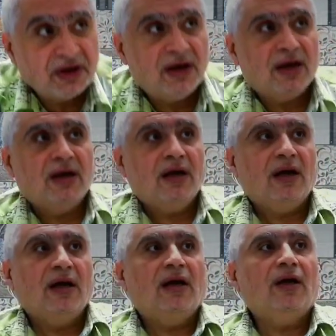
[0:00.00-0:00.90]
your
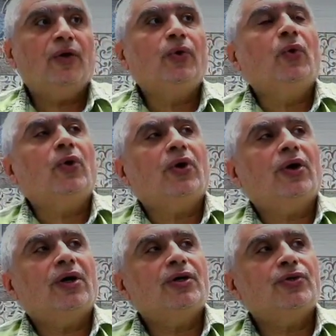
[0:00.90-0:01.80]
sugar
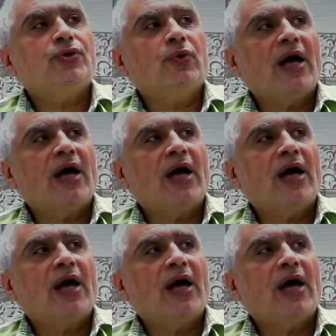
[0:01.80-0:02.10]
is